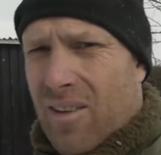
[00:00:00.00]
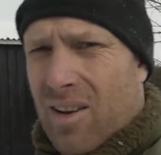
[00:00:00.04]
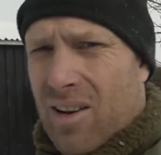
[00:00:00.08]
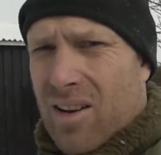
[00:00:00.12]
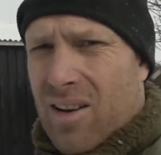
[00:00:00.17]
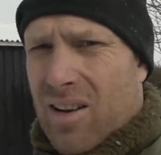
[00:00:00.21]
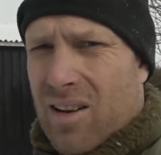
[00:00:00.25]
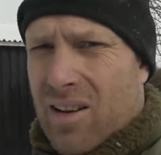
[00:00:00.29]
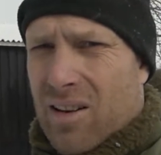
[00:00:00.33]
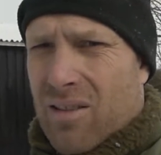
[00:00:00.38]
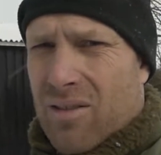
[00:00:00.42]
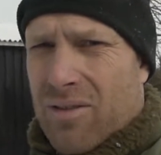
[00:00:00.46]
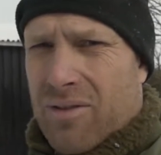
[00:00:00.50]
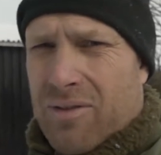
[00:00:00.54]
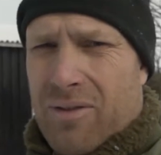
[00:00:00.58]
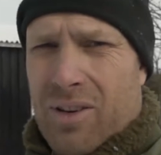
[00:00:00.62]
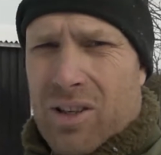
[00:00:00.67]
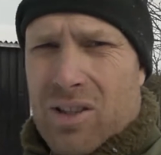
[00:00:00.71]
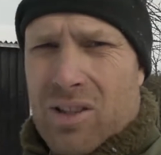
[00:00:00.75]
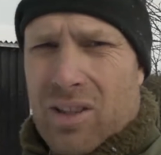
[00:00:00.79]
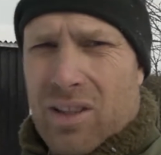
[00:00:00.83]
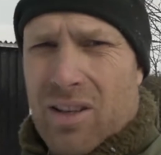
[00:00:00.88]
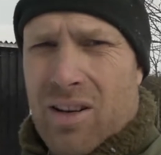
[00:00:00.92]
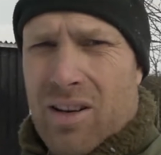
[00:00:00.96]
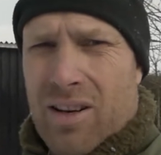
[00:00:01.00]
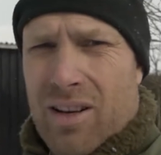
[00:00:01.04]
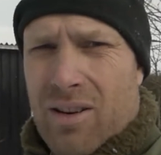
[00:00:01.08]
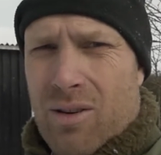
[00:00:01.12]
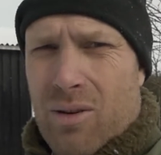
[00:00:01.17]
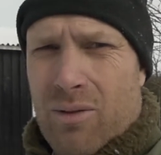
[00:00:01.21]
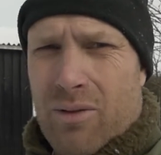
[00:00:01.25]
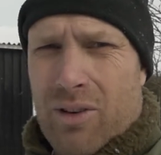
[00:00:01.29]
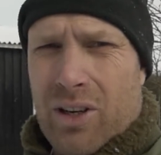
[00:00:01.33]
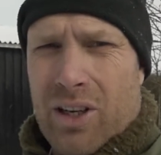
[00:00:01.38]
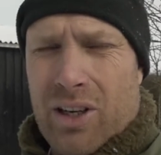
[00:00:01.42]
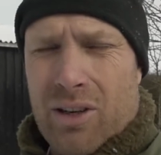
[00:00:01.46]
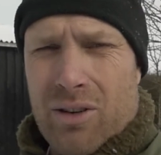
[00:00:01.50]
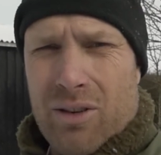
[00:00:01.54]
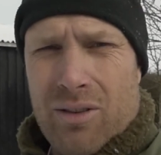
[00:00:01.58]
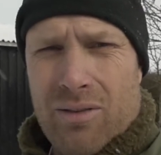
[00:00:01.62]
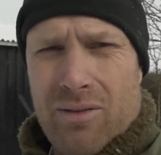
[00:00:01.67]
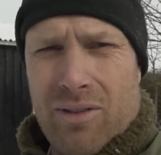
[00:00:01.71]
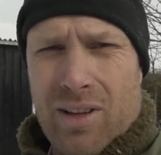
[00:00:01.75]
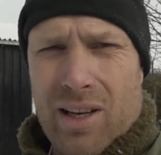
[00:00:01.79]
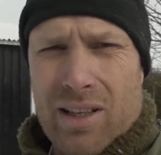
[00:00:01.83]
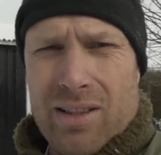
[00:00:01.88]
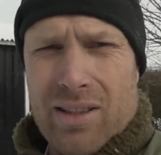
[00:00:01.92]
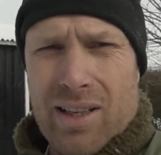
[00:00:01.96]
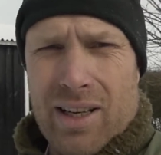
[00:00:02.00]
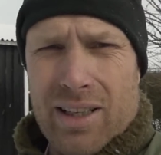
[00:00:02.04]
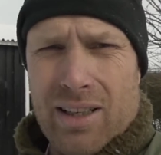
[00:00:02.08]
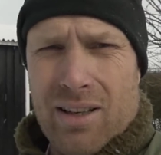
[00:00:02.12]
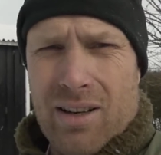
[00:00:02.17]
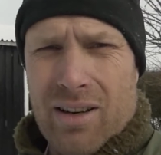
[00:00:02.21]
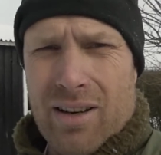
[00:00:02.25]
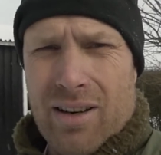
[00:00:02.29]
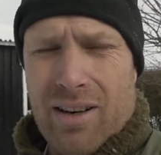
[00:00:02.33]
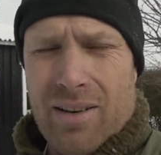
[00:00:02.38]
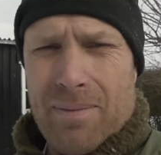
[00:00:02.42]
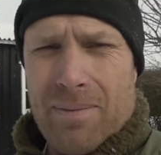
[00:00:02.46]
little fishing hut over here, fly tying hut.